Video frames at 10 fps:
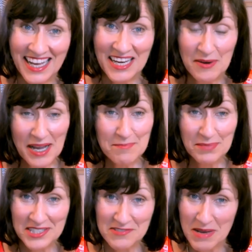Anyway,
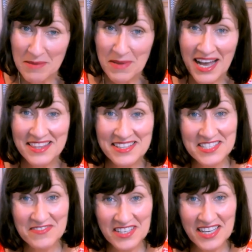please remember
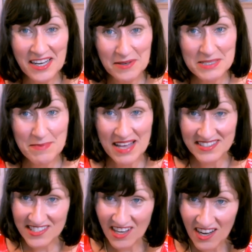this video is
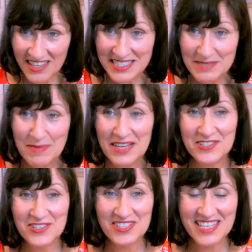about the science, but
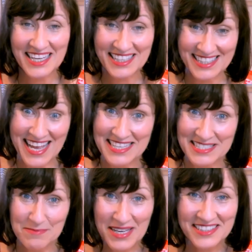you shouldn't take it
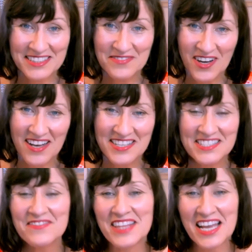as medical
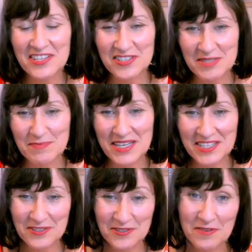advice. For that, you should
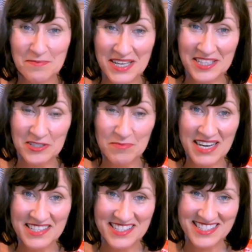speak to your medical
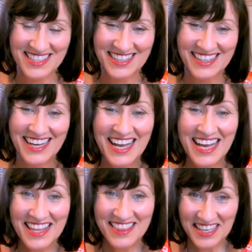practitioner.
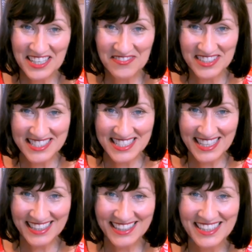Thank you for
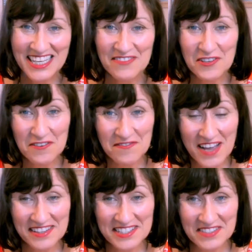listening. If you
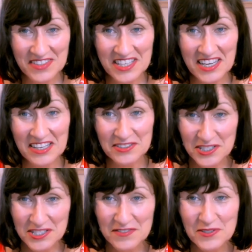found this video
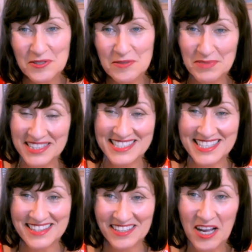useful,
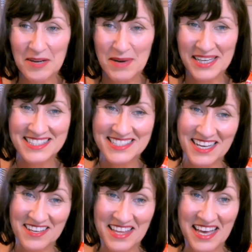please hit the like button
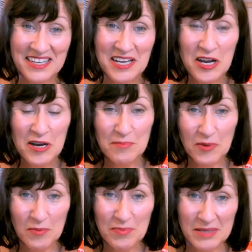so that
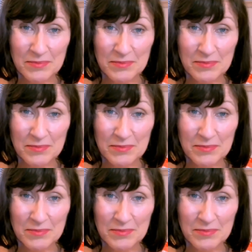more